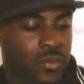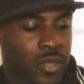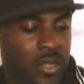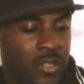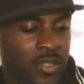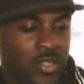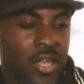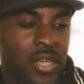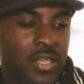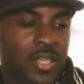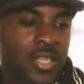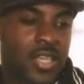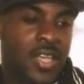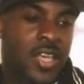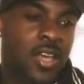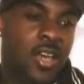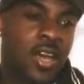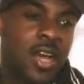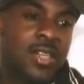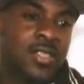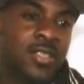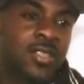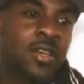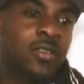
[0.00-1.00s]
I was talking to
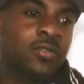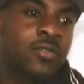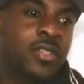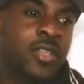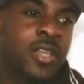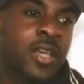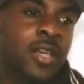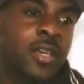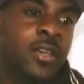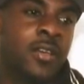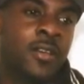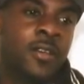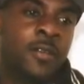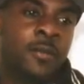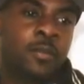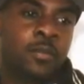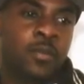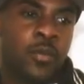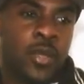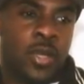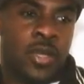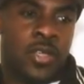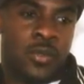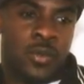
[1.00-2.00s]
Chaos the other day
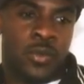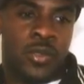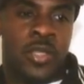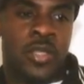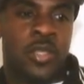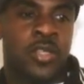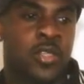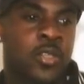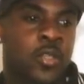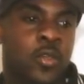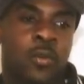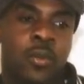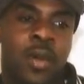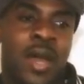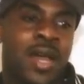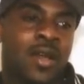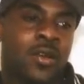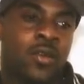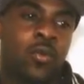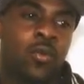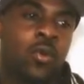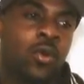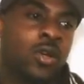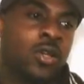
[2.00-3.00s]
because we did the
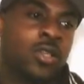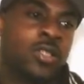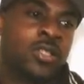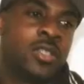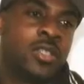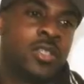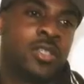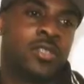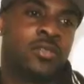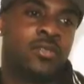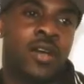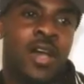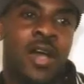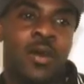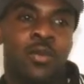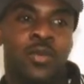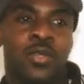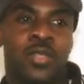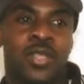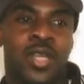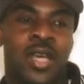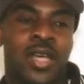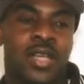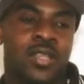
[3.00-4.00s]
UMAC Awards, and his vibe
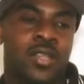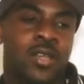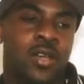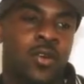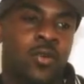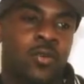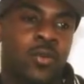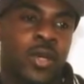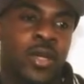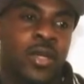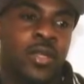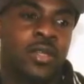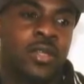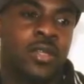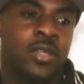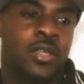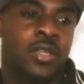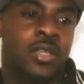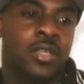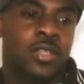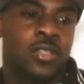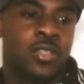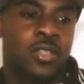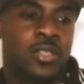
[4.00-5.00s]
was like, yo, man,
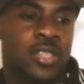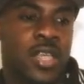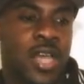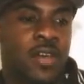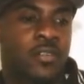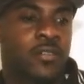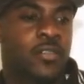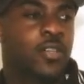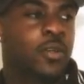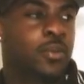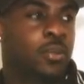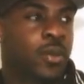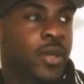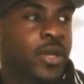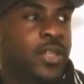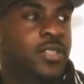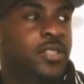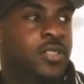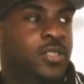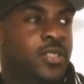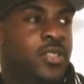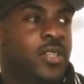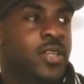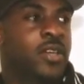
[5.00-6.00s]
just having your
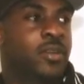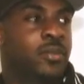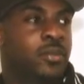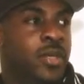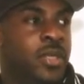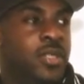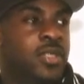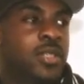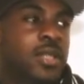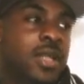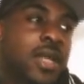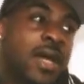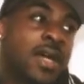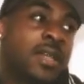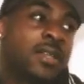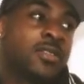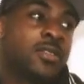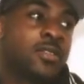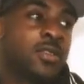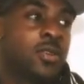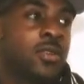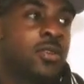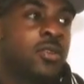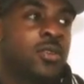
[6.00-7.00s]
presence here means a lot.
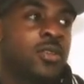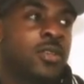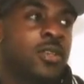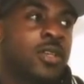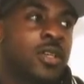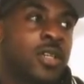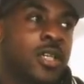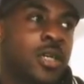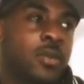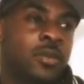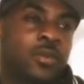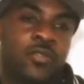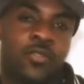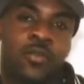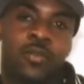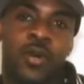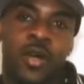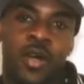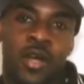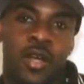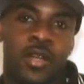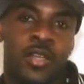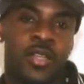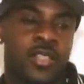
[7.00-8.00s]
So coming from
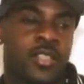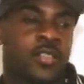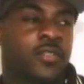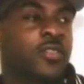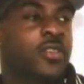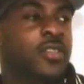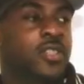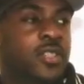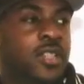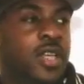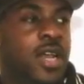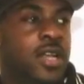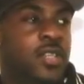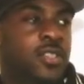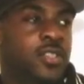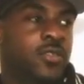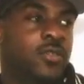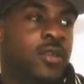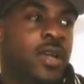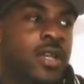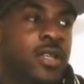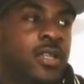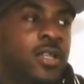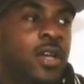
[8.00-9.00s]
an artist of his
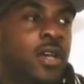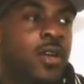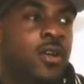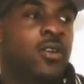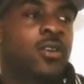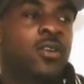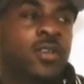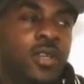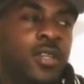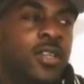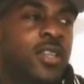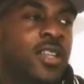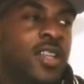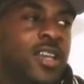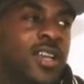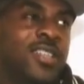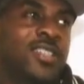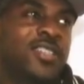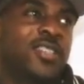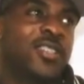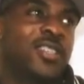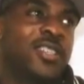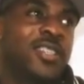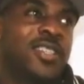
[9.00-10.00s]
stature right now,
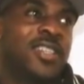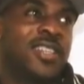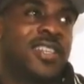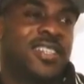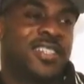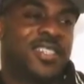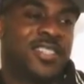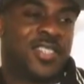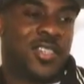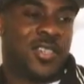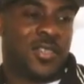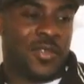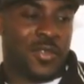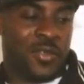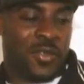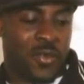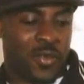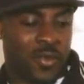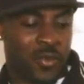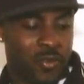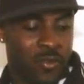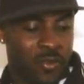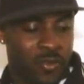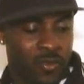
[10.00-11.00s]
that's a good thing still, you
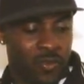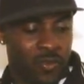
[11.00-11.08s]
know.